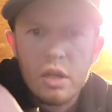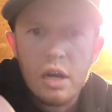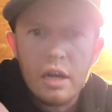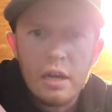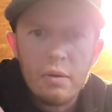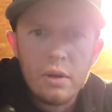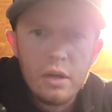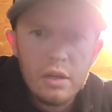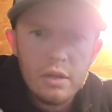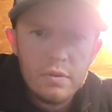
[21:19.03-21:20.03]
I can't
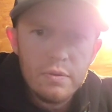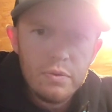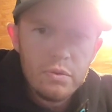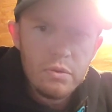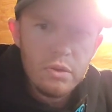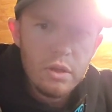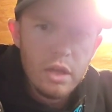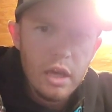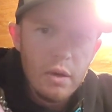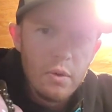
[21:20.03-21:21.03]
wait.
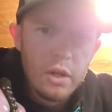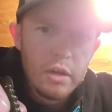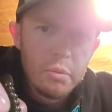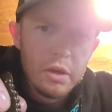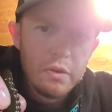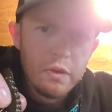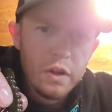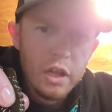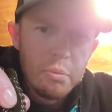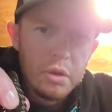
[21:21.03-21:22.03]
Can't wait to be
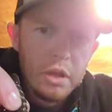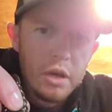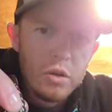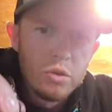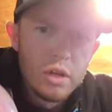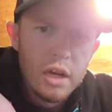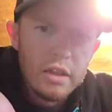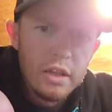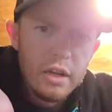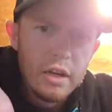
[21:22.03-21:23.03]
flipping those
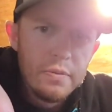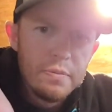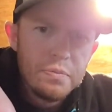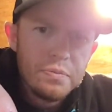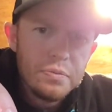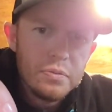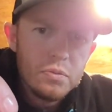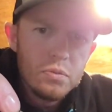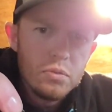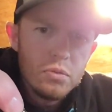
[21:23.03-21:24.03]
right there.
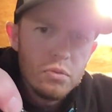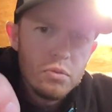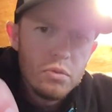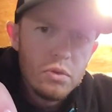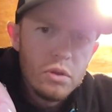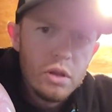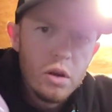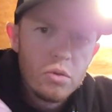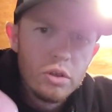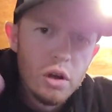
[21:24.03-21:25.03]

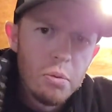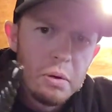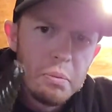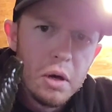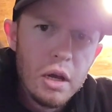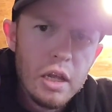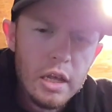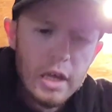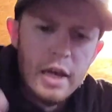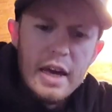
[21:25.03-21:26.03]
Those are going to be money.
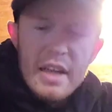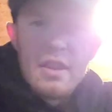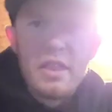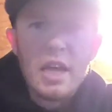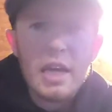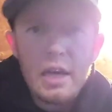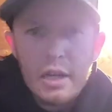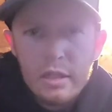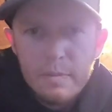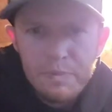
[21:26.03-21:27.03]
And the thing
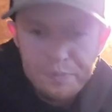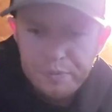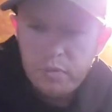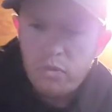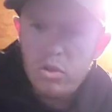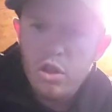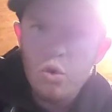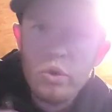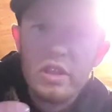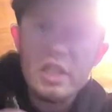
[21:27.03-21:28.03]
is,
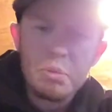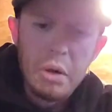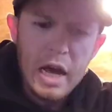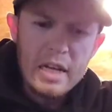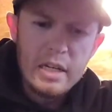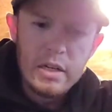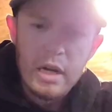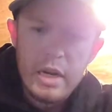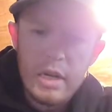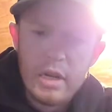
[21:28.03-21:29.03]
with this plastic
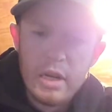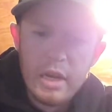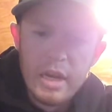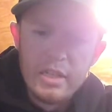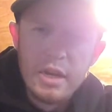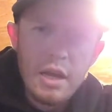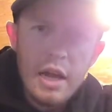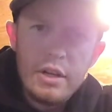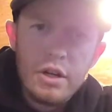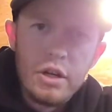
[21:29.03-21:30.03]
right here, it's not
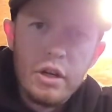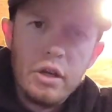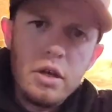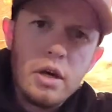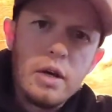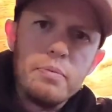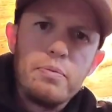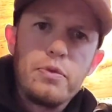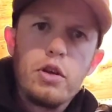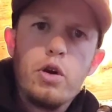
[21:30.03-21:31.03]
like your
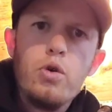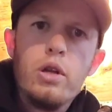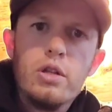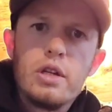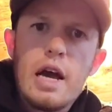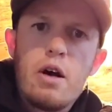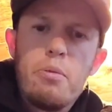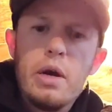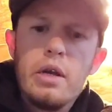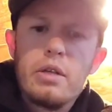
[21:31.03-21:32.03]
Guggen
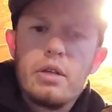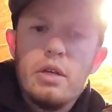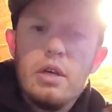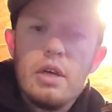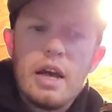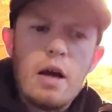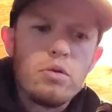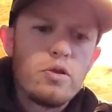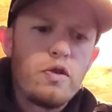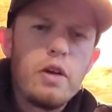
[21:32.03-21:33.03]
style baits. I
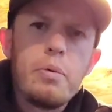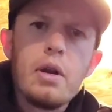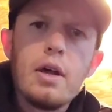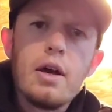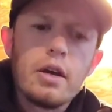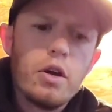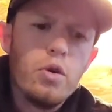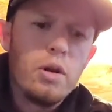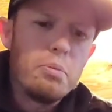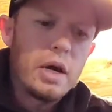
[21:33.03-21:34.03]
was flipping a lot of
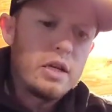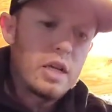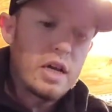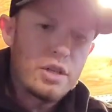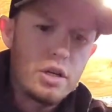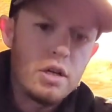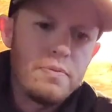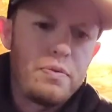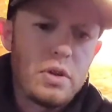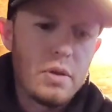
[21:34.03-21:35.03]
Guggen baits last year.